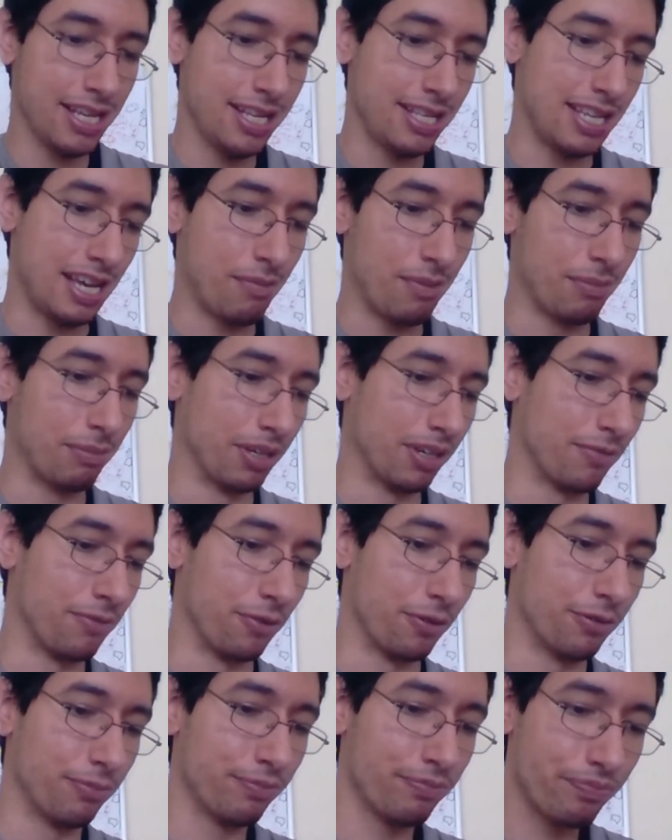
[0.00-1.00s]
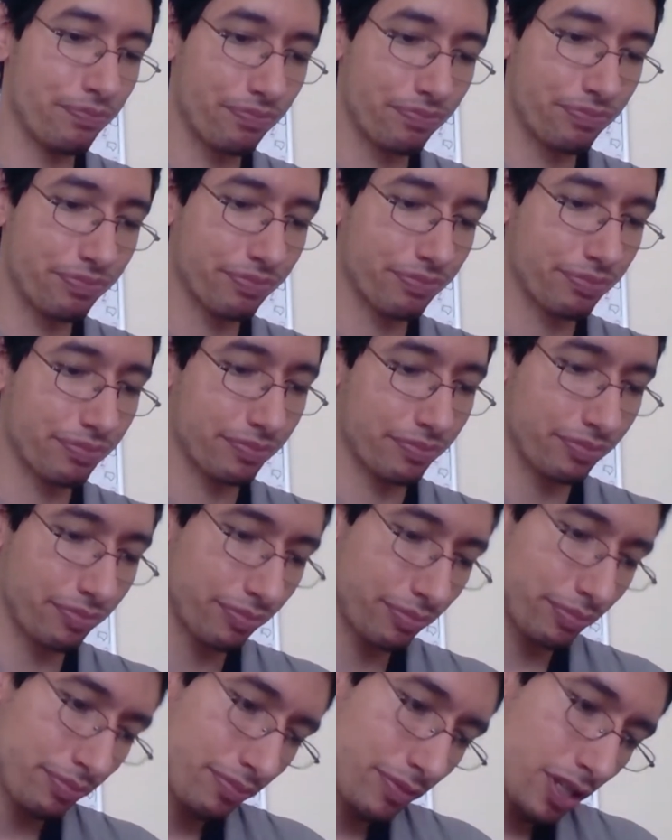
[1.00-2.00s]
Not what I'm looking for.
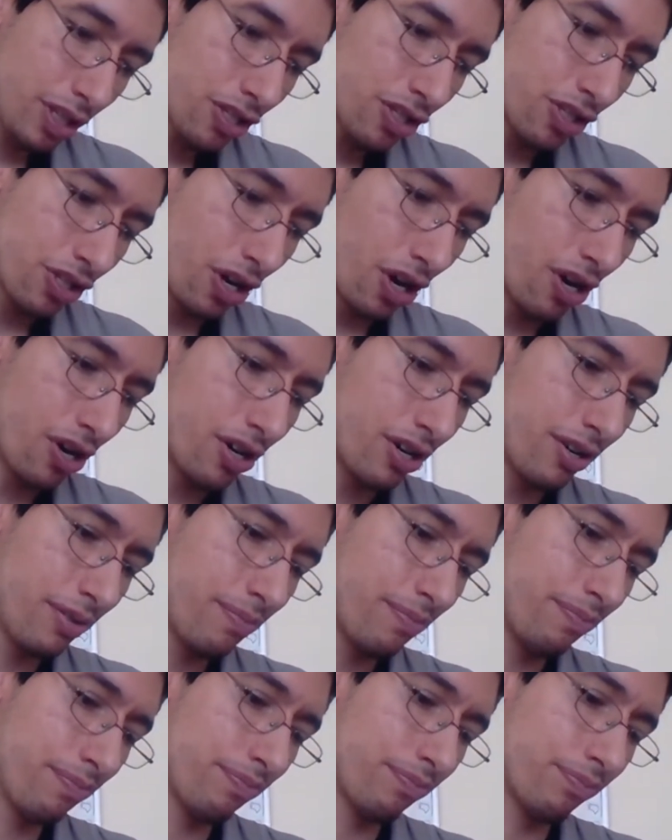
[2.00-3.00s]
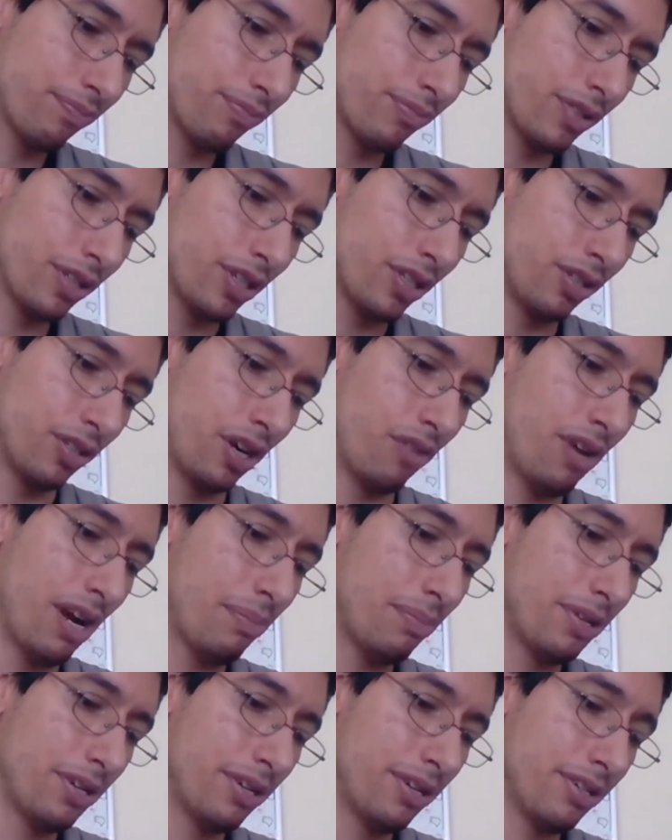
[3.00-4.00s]
Star,
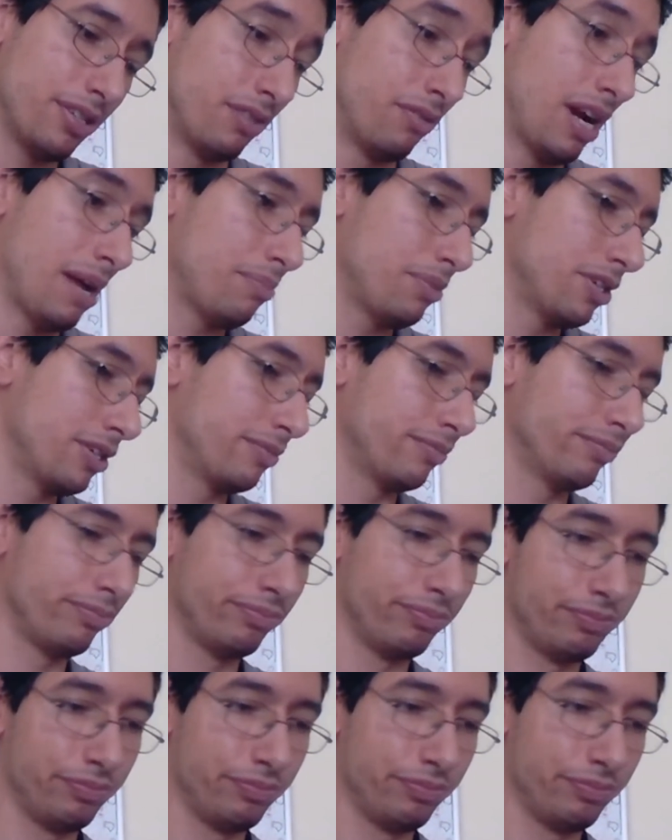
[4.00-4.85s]
Staraptor, Star Raptor.